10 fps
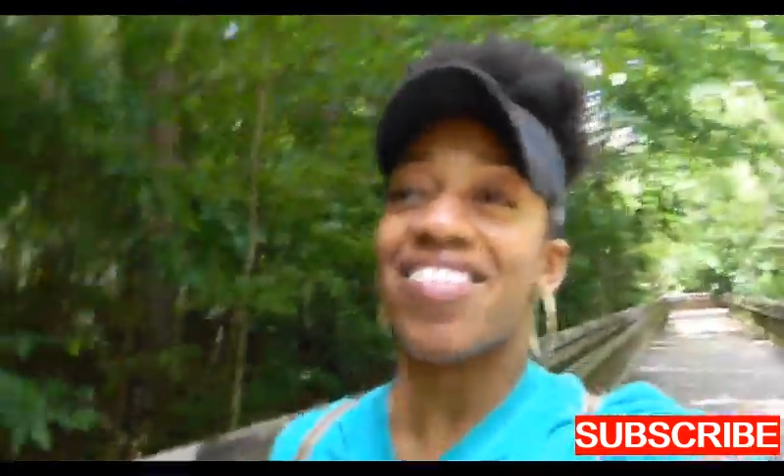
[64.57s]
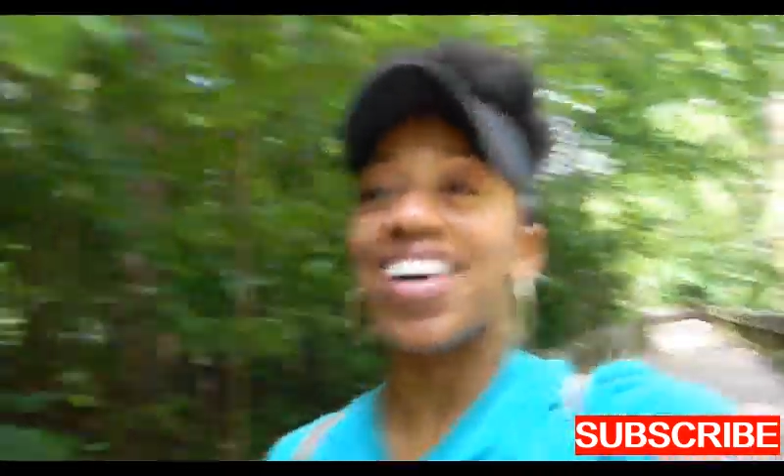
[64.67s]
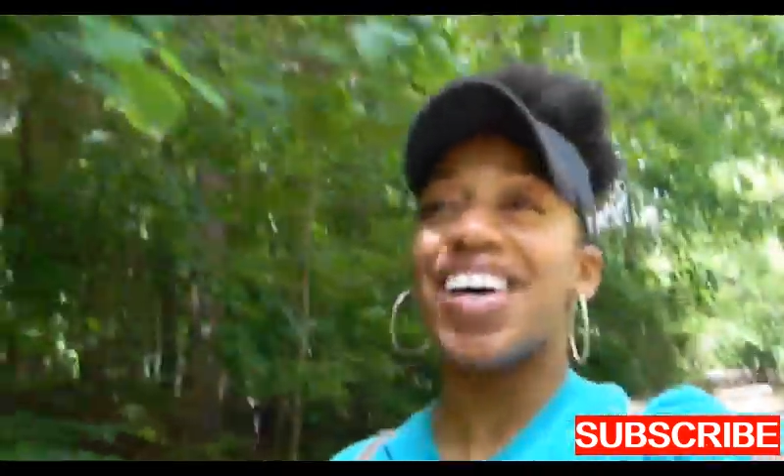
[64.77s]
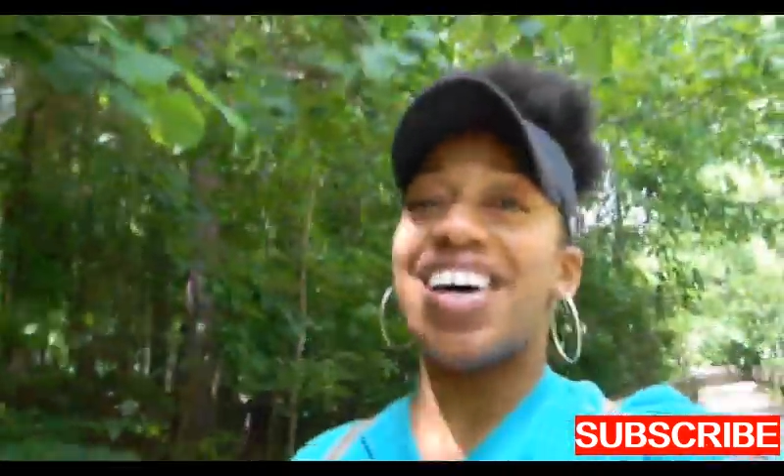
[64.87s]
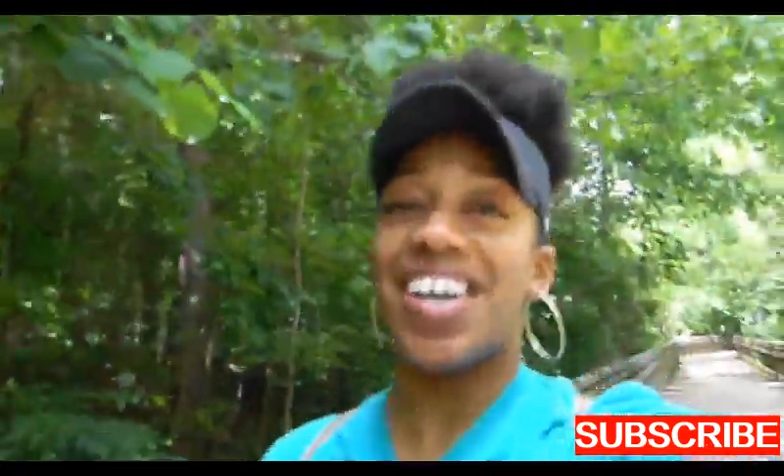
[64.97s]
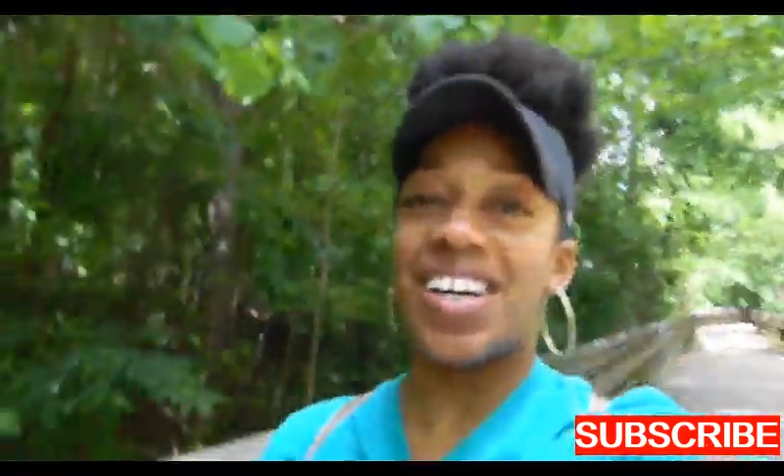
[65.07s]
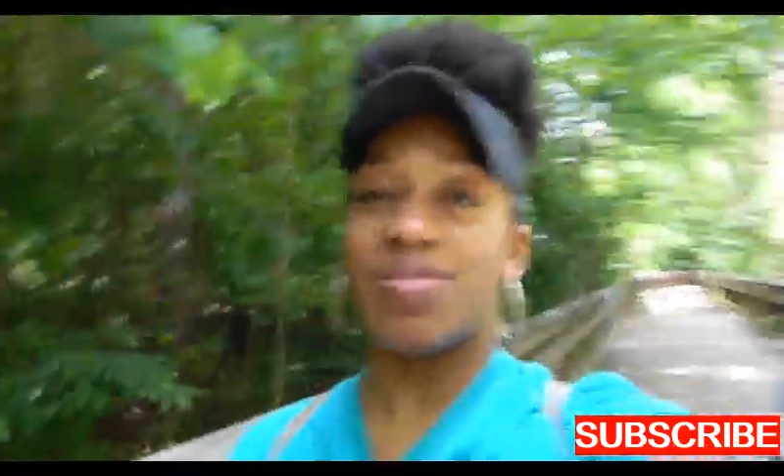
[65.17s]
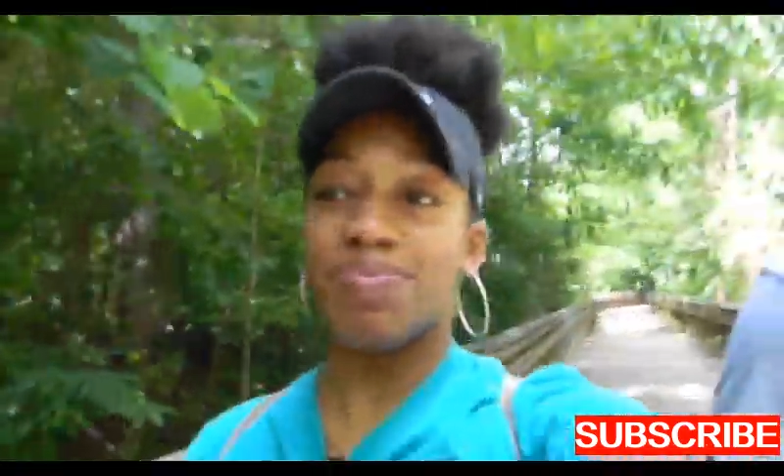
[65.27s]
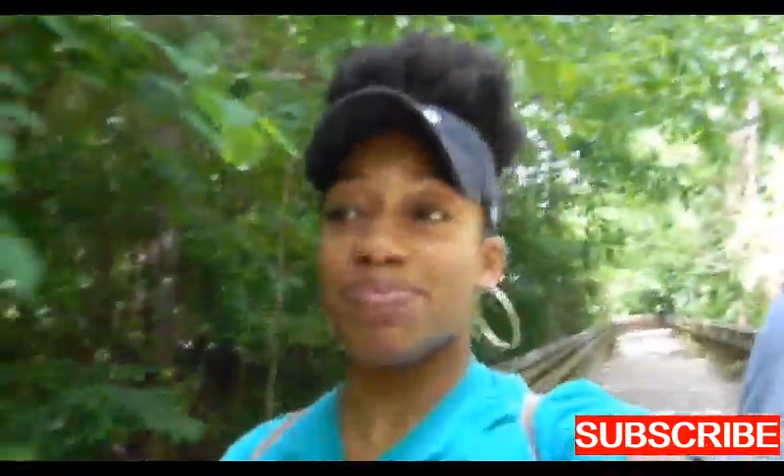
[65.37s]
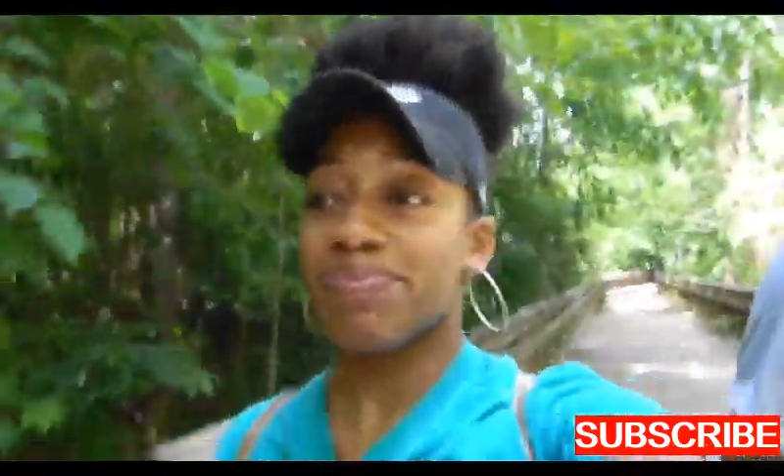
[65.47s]
but um,
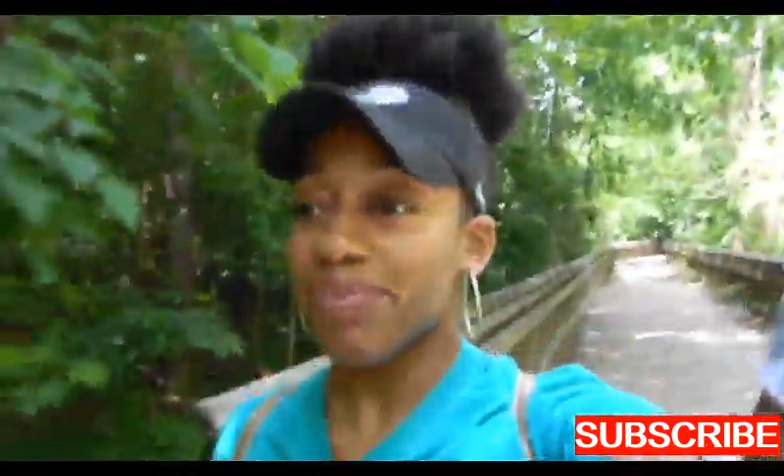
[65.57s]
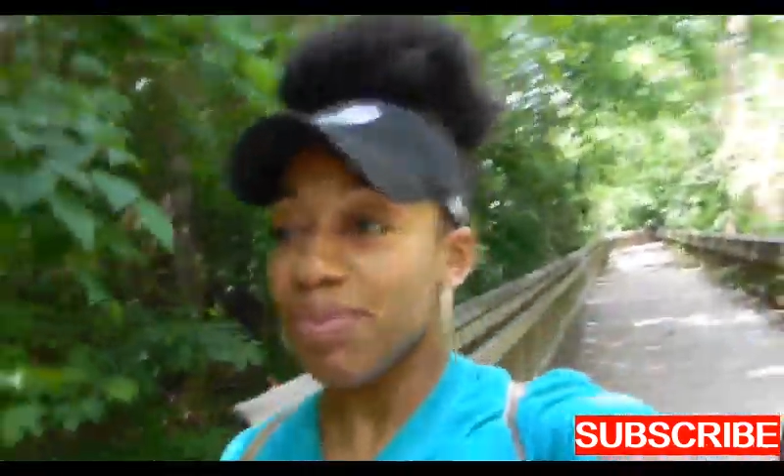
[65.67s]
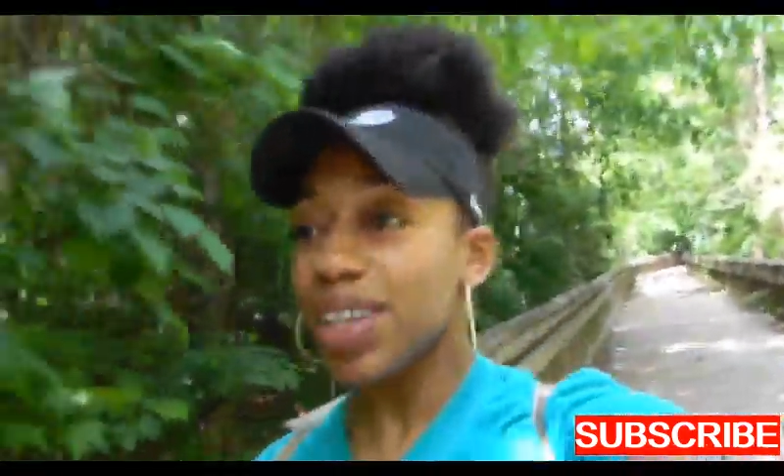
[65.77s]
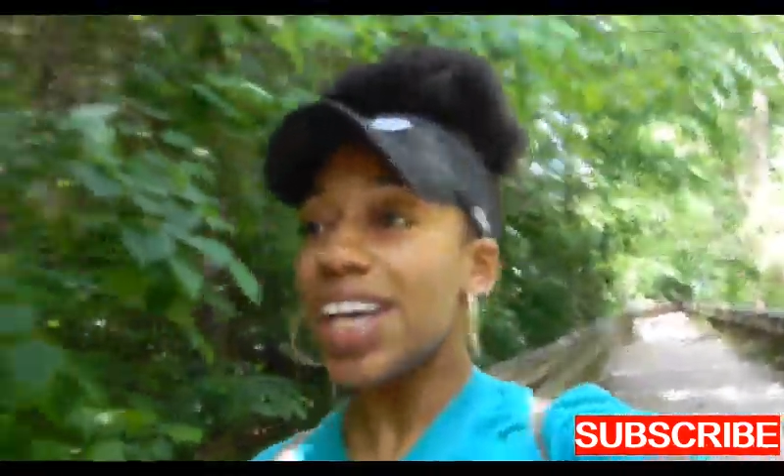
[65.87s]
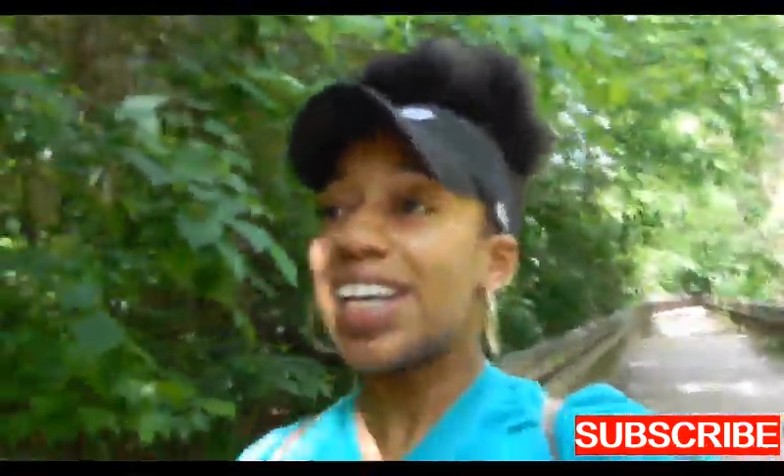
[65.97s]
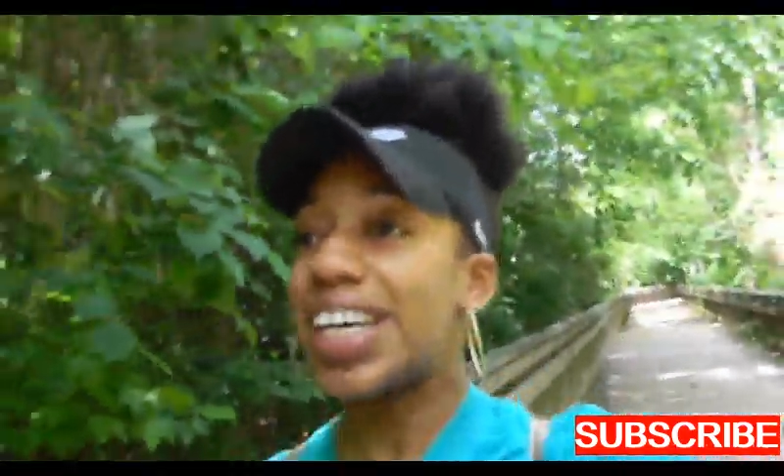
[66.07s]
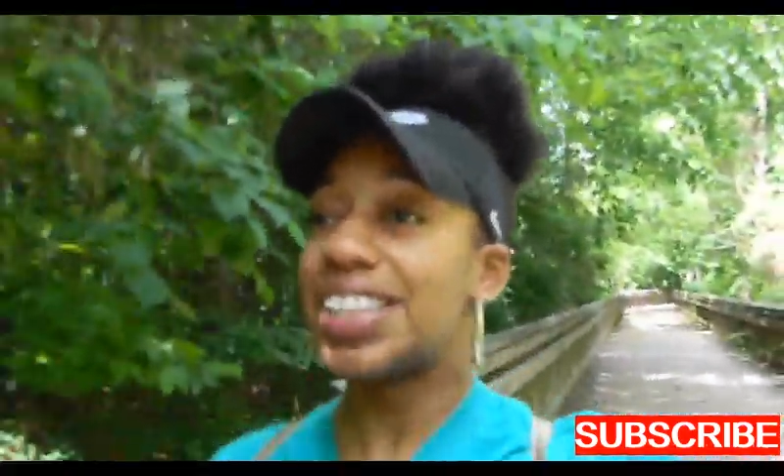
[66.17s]
yeah,